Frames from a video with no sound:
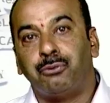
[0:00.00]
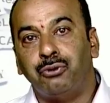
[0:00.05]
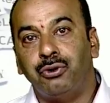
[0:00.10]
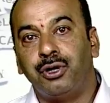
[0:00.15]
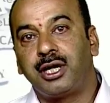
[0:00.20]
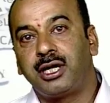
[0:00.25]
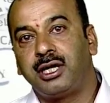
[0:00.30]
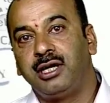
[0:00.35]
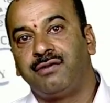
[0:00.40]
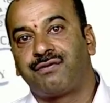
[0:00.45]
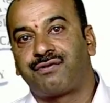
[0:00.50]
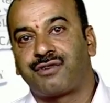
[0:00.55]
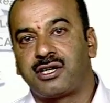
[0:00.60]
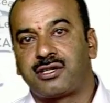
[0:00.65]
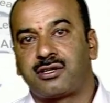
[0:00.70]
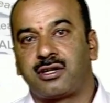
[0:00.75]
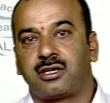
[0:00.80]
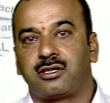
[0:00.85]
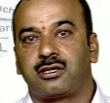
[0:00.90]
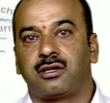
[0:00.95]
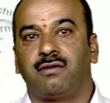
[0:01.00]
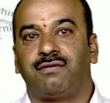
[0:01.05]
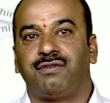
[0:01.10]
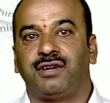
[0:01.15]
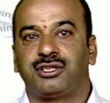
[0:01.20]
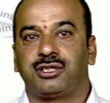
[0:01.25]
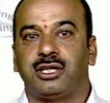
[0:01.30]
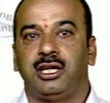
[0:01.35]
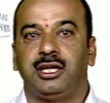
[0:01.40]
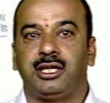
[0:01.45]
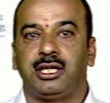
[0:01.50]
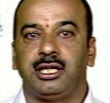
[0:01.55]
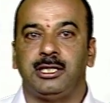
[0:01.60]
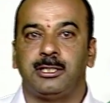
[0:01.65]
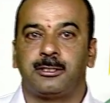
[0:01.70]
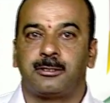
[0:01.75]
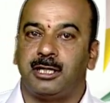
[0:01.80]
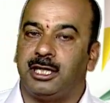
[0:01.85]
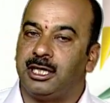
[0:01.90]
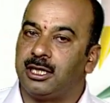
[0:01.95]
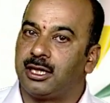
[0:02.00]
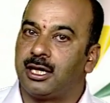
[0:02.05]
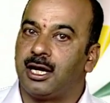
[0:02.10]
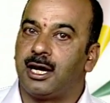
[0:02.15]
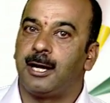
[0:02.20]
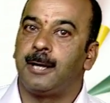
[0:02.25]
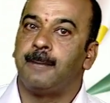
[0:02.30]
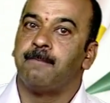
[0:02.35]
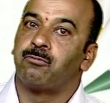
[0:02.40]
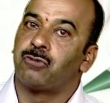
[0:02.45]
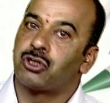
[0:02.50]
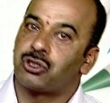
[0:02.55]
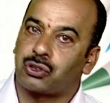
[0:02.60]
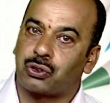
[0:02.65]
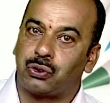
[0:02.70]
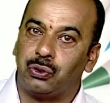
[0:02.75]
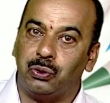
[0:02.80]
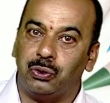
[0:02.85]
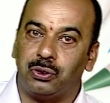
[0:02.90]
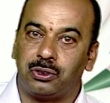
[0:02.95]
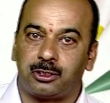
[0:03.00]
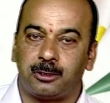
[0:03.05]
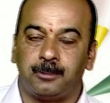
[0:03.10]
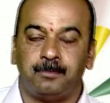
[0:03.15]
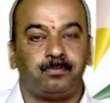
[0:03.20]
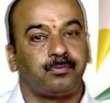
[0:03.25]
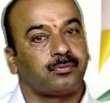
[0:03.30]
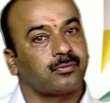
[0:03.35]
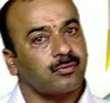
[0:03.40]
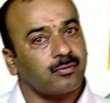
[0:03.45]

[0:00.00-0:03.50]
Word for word: poor infrastructural facilities in the schools.